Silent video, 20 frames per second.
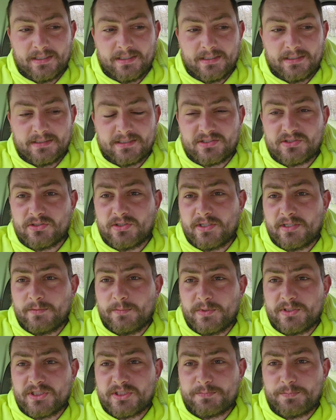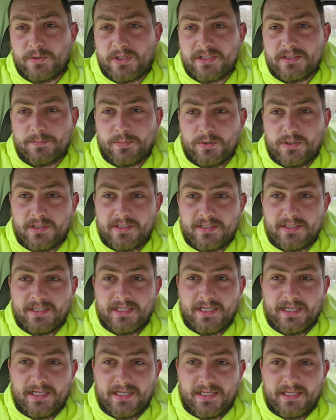decided we'd just bite the bullet
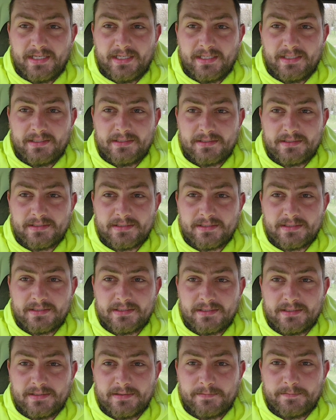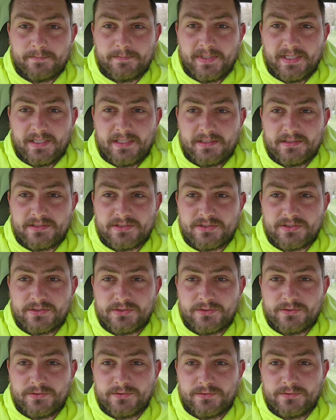and managed
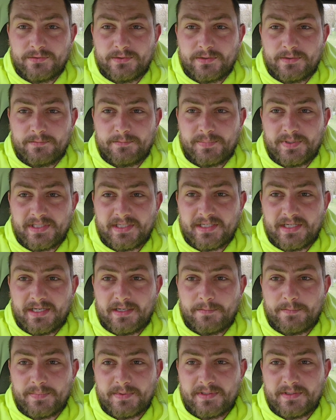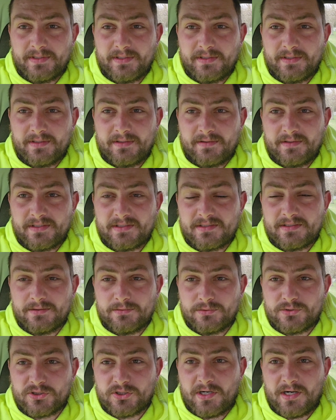to pick up this
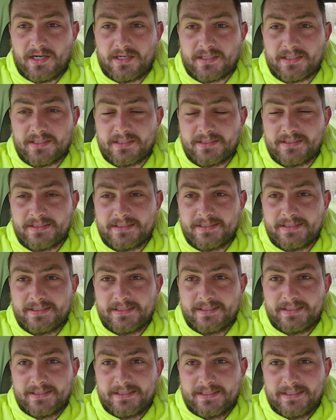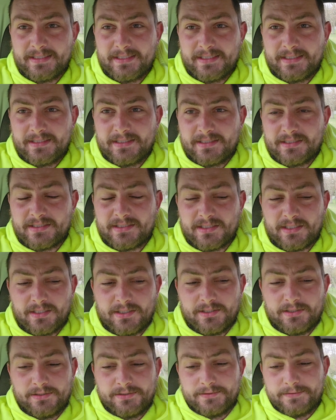little truck.
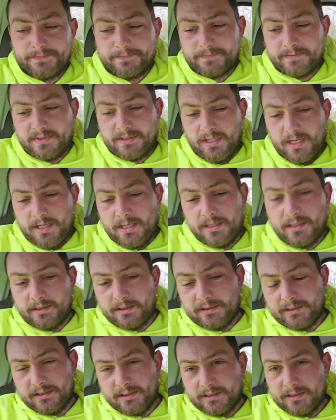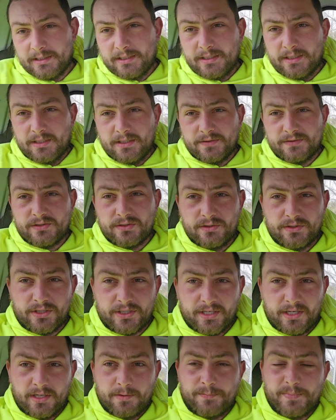So I've still got to
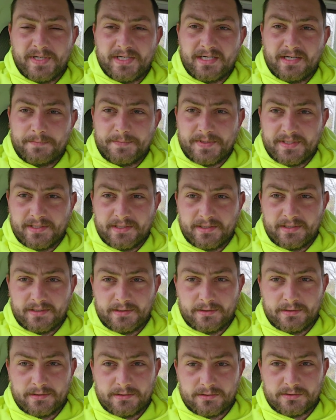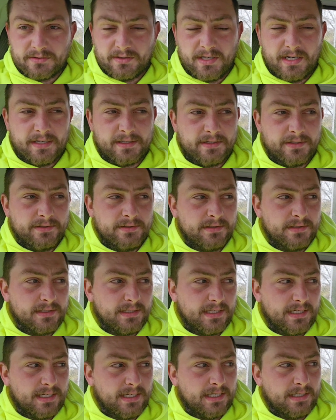go and pick up the Toronto.
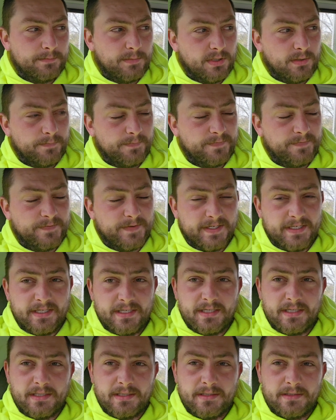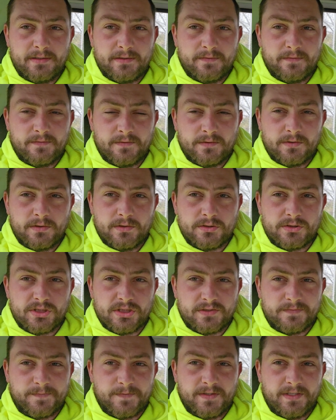I'm thinking
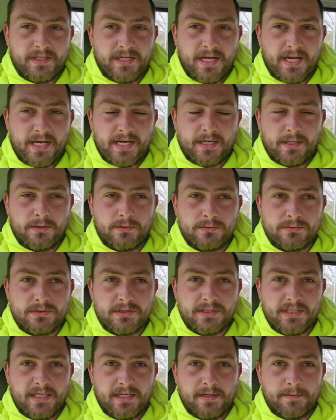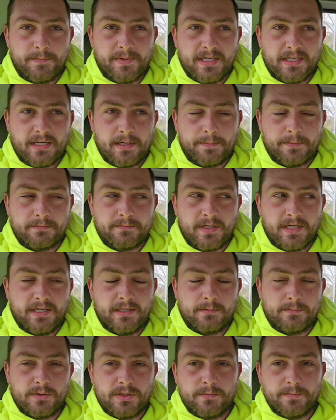just for now, to get it back up and running,
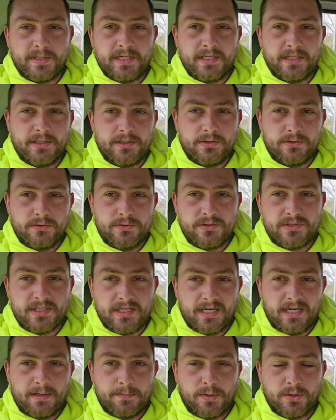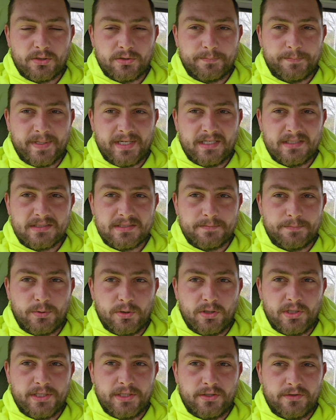I'm going to be able to use the harmonic balancer
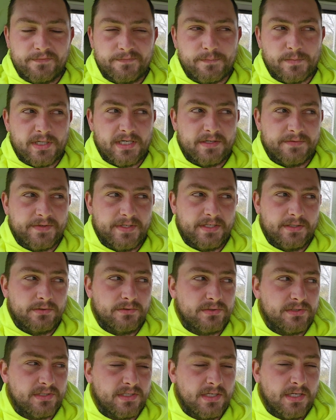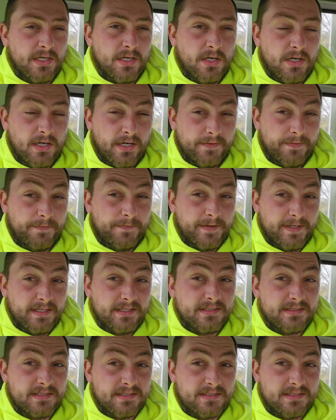pulley off my other ute. I think
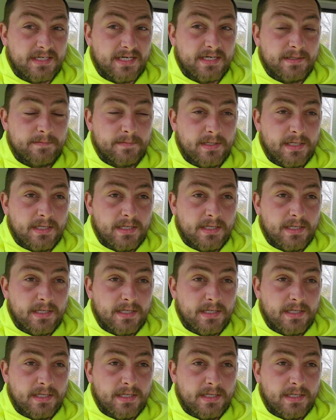it's the same.